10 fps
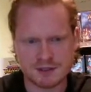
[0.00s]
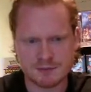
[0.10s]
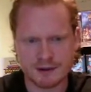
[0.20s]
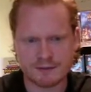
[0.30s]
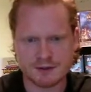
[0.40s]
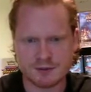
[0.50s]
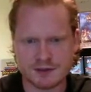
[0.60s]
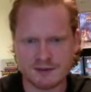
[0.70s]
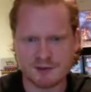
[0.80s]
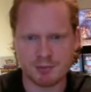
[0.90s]
Inspiring for
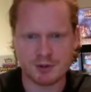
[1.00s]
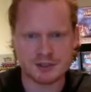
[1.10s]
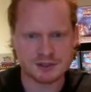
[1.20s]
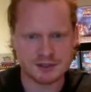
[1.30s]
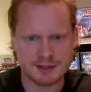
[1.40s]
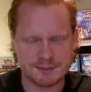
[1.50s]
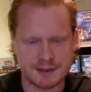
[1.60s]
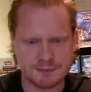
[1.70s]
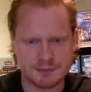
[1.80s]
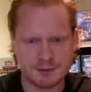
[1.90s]
25 points on that bad